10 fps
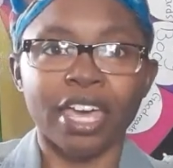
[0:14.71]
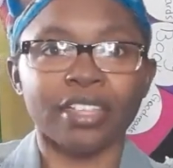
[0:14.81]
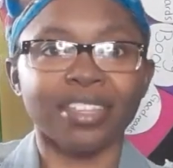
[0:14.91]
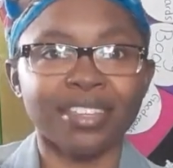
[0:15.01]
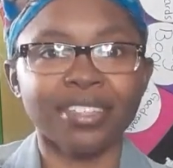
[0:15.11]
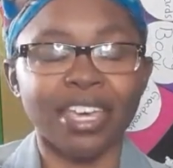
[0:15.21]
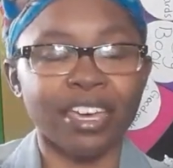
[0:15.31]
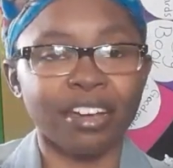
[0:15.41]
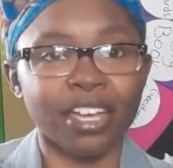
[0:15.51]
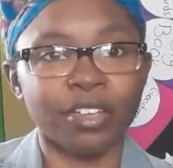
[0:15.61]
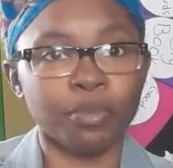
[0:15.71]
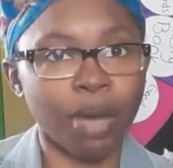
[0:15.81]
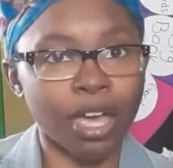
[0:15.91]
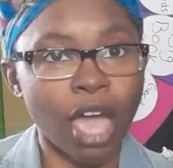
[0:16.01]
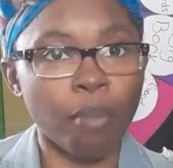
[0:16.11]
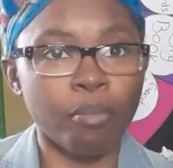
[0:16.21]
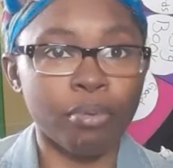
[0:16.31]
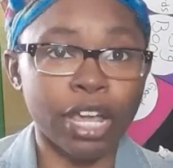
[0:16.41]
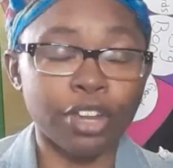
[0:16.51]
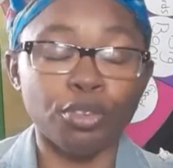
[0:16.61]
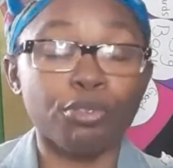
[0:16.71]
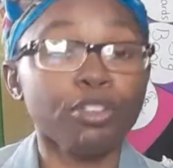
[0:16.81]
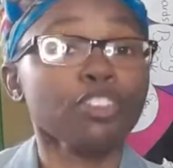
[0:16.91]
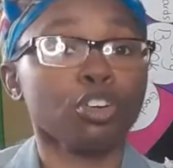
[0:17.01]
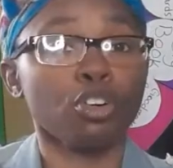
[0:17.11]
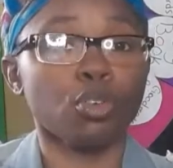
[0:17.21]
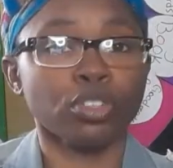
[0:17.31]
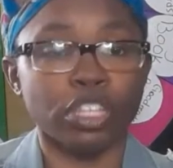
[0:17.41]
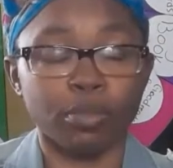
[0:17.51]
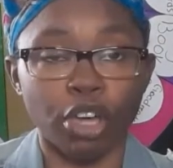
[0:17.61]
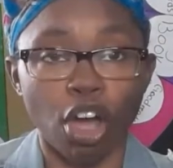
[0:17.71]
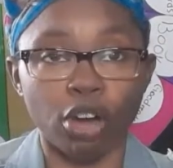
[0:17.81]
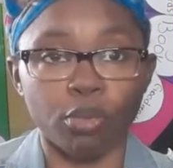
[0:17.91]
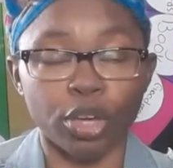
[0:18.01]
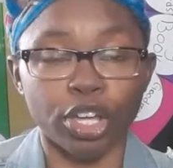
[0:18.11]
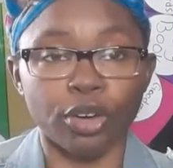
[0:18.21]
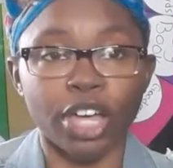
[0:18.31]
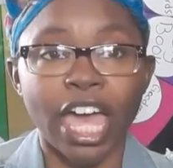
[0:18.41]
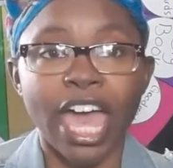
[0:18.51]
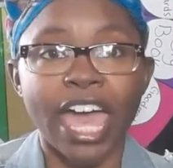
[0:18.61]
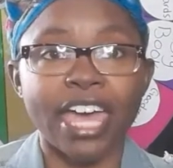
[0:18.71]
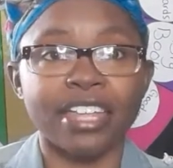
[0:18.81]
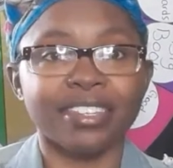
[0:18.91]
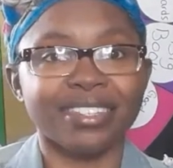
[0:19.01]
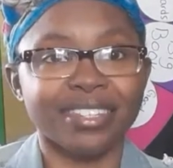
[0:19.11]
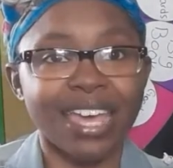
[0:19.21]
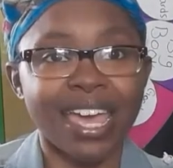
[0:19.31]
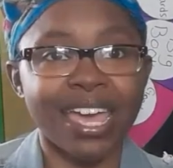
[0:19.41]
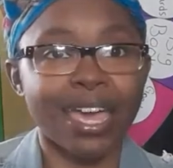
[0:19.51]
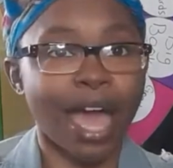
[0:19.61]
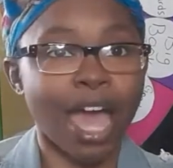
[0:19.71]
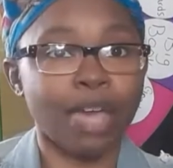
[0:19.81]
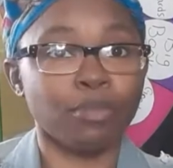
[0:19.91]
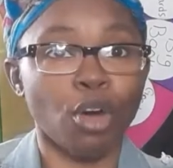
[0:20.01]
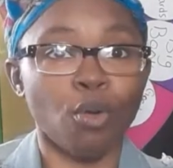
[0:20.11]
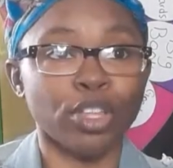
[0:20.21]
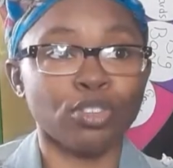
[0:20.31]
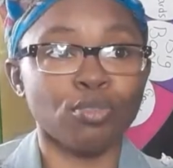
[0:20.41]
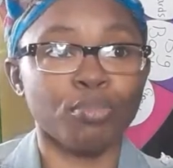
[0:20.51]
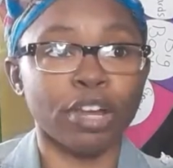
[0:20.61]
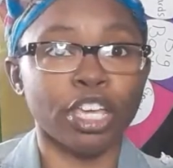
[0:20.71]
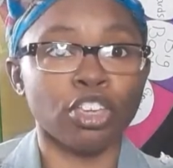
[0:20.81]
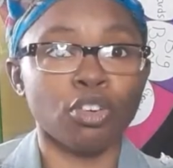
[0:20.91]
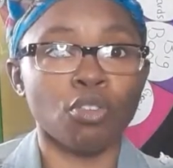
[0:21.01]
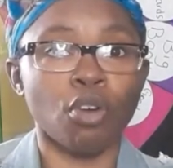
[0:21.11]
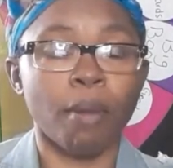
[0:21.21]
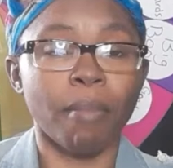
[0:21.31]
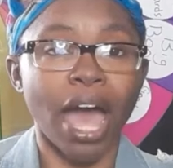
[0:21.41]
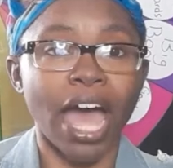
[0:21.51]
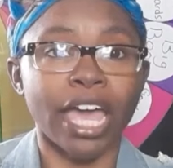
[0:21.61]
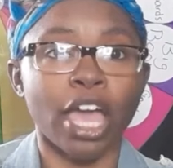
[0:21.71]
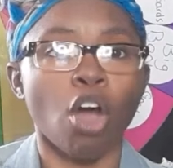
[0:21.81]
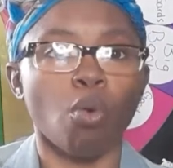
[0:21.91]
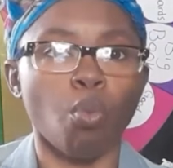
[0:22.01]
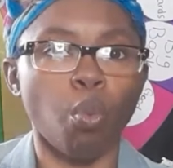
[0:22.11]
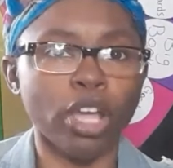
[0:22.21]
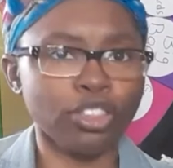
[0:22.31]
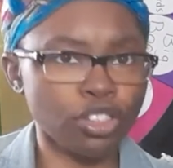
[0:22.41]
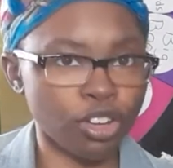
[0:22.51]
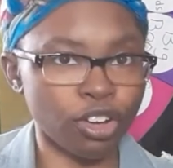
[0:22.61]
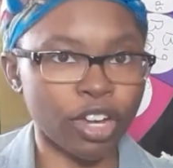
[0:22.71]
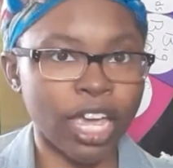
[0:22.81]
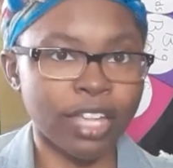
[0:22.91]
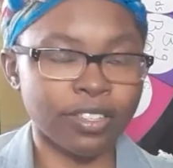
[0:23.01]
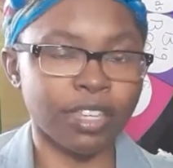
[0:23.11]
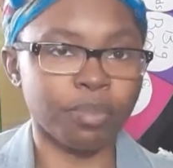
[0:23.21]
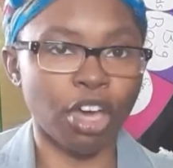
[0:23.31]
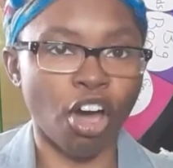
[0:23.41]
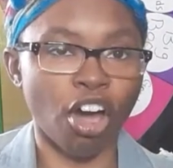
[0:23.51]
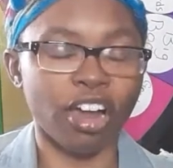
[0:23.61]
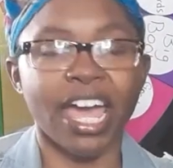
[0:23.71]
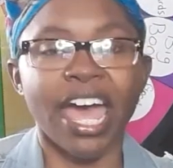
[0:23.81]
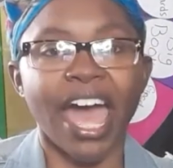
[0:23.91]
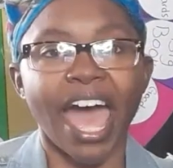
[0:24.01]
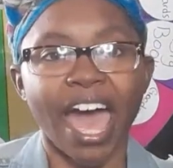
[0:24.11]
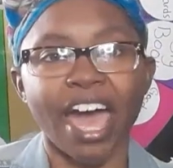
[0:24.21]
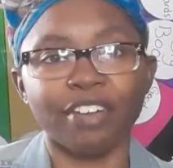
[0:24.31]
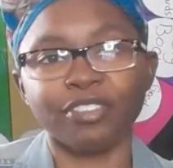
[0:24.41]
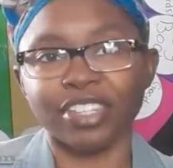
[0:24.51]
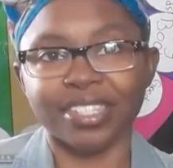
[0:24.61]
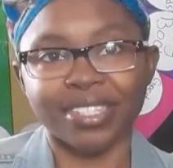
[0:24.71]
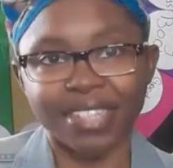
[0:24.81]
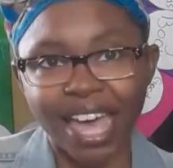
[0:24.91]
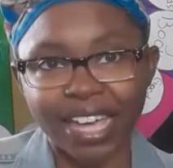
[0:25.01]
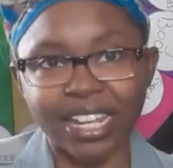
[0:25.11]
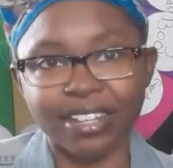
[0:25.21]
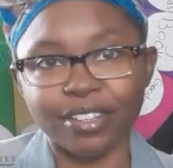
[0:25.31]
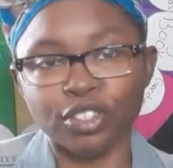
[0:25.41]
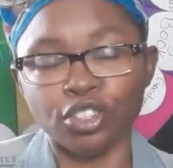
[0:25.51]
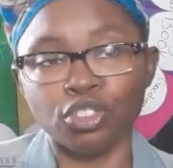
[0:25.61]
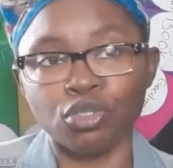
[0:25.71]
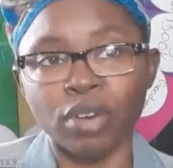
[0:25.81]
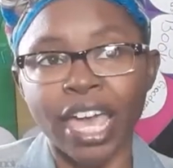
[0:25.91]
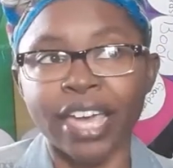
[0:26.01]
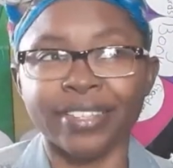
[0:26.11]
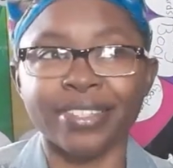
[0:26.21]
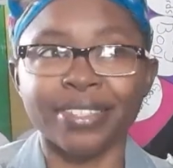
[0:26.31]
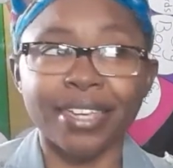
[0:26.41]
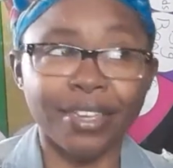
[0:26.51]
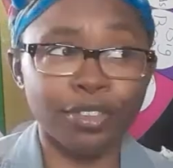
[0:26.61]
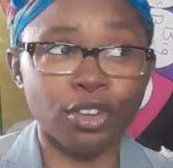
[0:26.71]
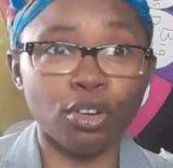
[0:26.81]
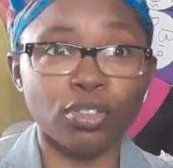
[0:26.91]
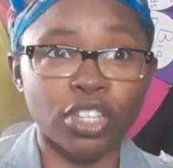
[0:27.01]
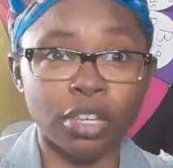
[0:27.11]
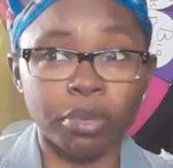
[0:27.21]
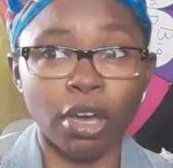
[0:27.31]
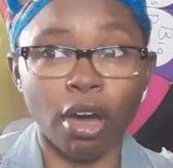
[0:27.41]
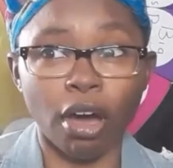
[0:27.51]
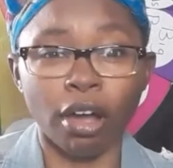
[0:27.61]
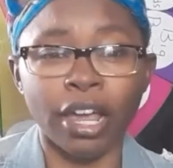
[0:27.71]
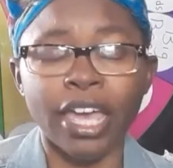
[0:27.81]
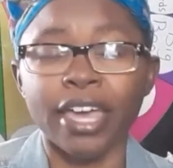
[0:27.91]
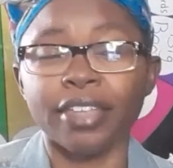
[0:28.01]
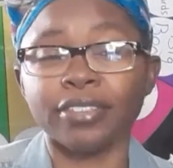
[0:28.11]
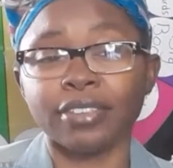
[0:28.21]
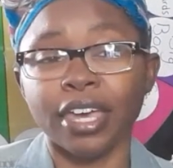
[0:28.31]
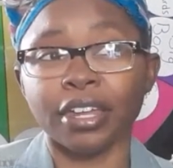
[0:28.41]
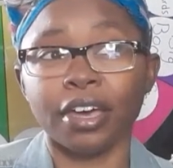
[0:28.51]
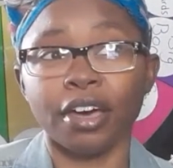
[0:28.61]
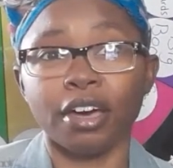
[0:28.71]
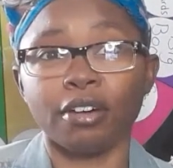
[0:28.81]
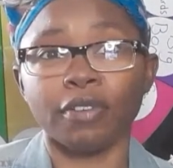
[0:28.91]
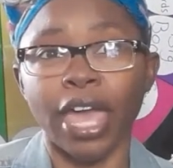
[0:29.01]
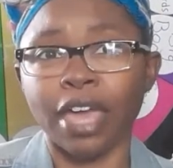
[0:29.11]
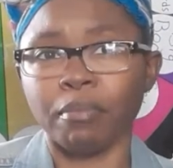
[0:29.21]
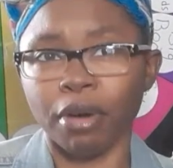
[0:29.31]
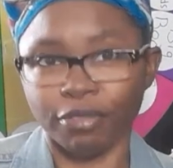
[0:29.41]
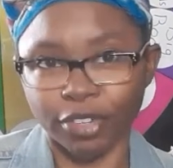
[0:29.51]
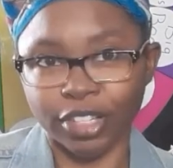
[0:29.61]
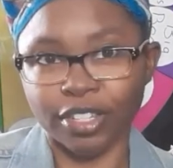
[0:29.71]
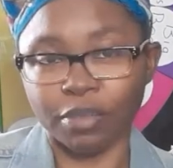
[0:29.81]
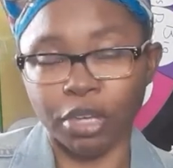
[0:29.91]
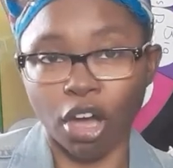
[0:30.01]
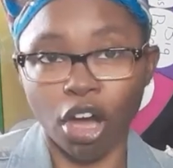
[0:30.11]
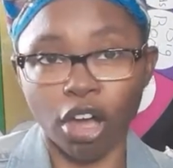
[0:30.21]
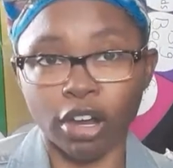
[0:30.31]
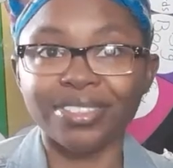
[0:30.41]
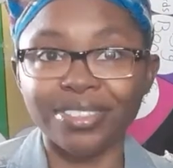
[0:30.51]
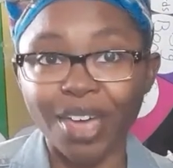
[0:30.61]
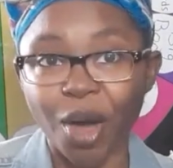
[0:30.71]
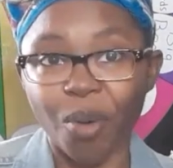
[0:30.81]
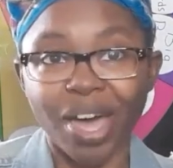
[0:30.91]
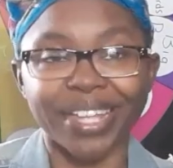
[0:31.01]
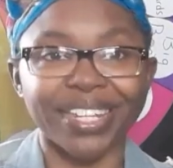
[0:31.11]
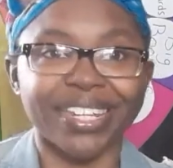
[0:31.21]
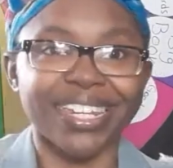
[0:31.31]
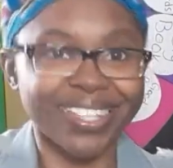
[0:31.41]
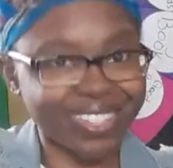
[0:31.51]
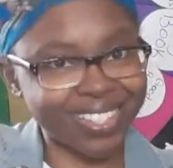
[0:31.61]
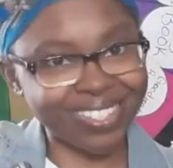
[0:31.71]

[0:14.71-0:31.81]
This here is my brand new physical TBR wheel. And today I'm going to bring you my winter TBR. I've decided to do a seasonal TBR instead of a monthly TBR. So let's get